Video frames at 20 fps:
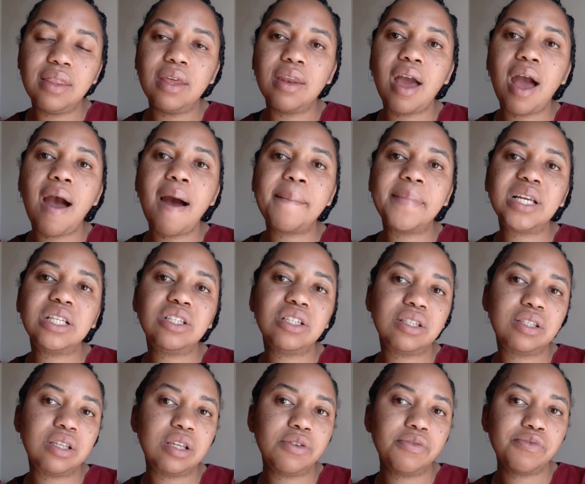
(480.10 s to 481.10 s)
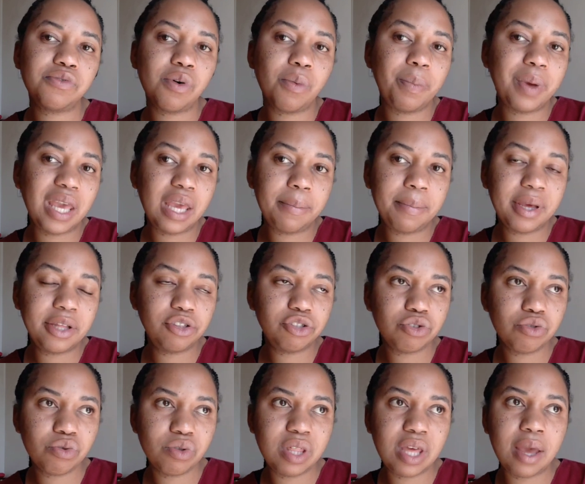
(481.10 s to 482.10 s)
then how much is it for payment
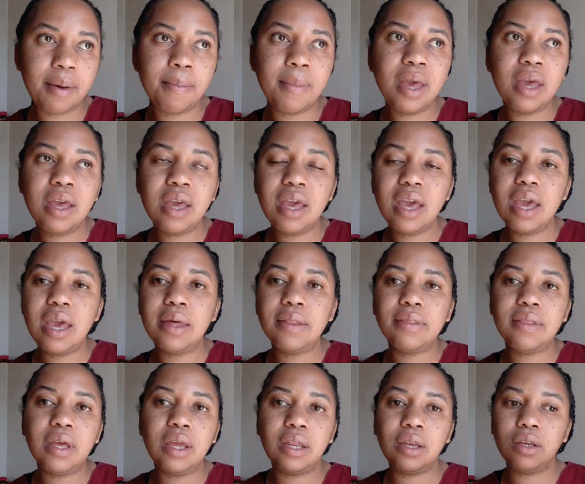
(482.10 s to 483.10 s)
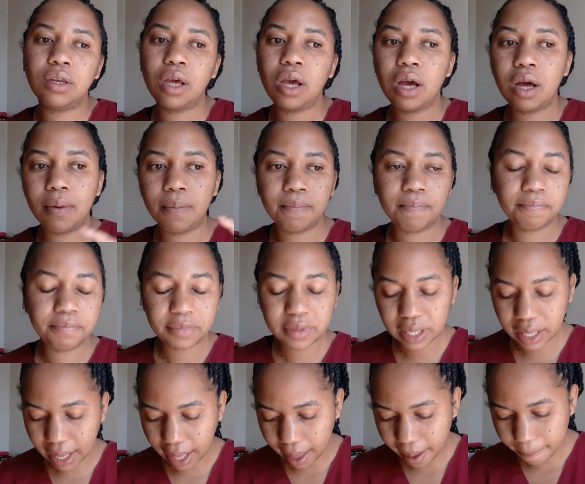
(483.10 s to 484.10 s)
to them and then um,
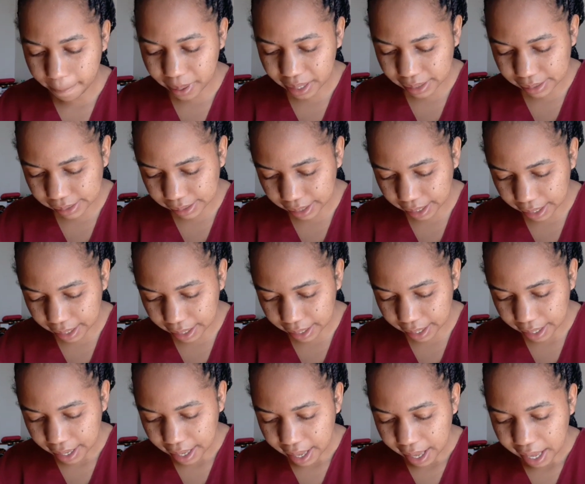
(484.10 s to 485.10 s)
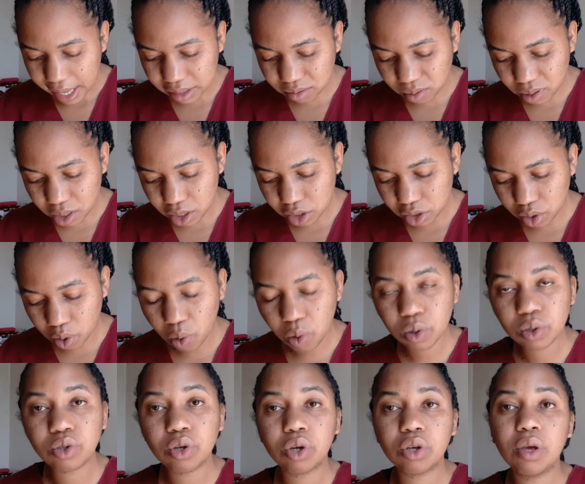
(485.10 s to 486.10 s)
yeah basically as well as all
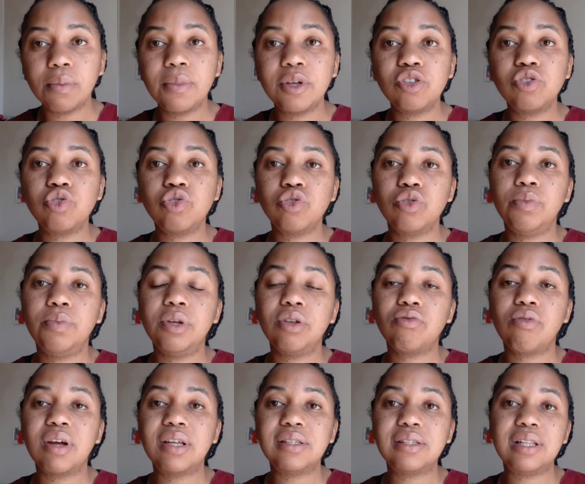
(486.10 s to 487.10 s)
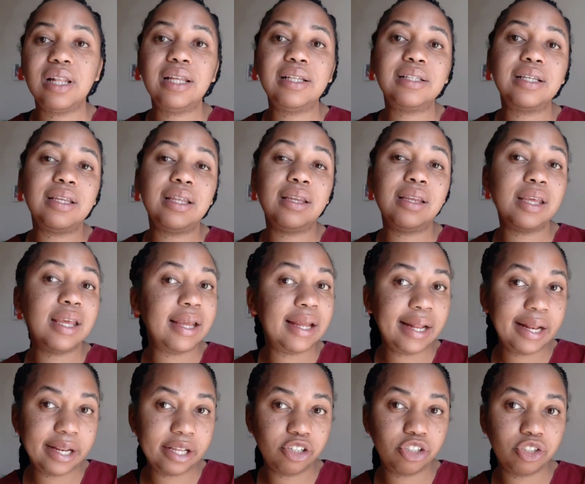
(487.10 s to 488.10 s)
documents should be translated in
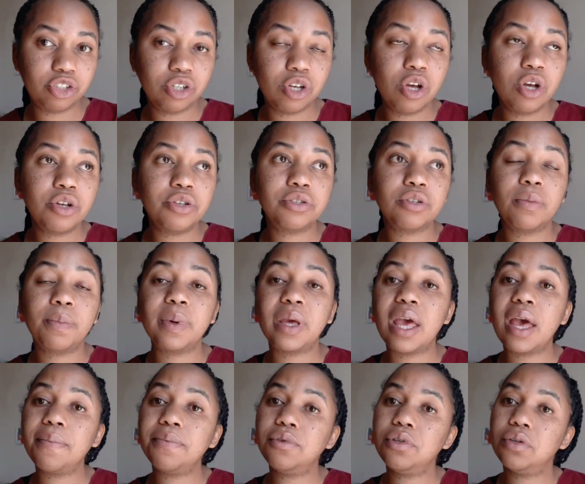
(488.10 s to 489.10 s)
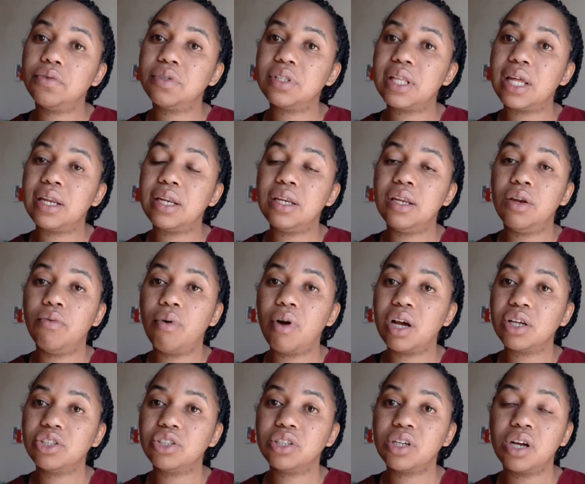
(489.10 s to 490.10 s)
english so perhaps you studied in
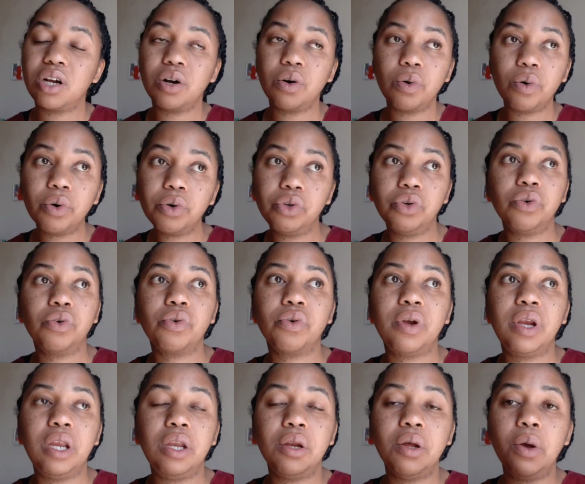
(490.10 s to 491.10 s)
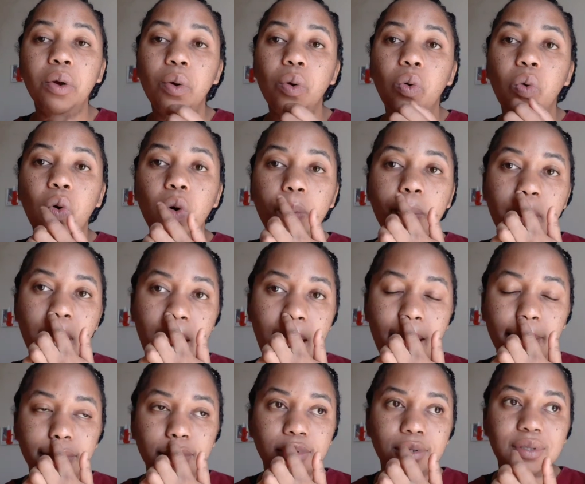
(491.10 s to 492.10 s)
russia or ukraine or
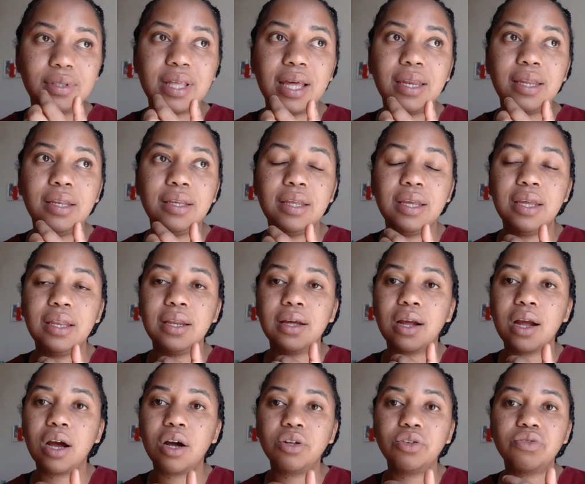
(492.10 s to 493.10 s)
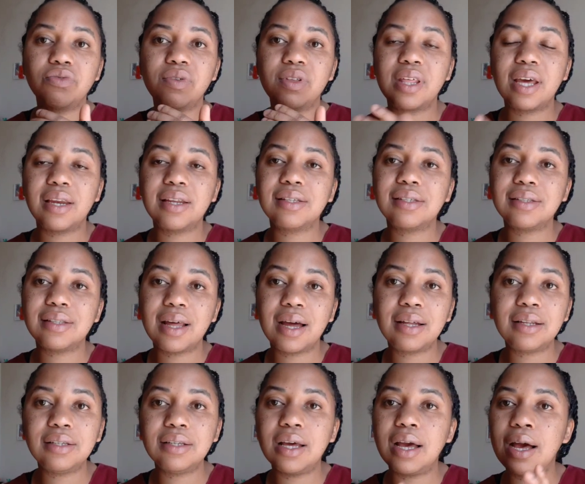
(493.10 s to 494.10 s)
perhaps you studied in a country that is
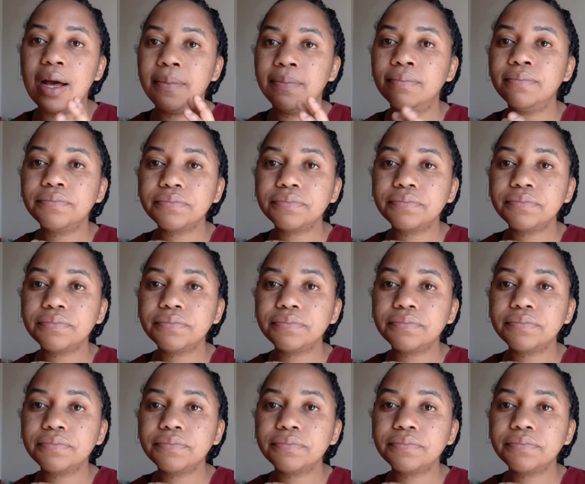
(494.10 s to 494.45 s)
non um,